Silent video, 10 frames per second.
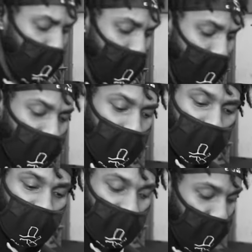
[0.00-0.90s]
and a half
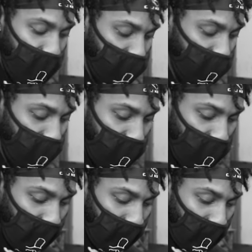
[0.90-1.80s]
old G S
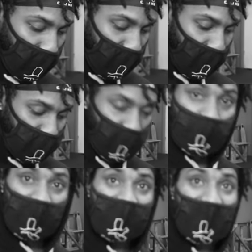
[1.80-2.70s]
D, uh,
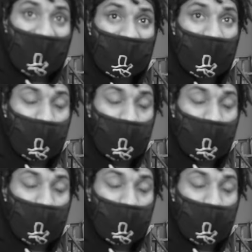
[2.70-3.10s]
just really tightening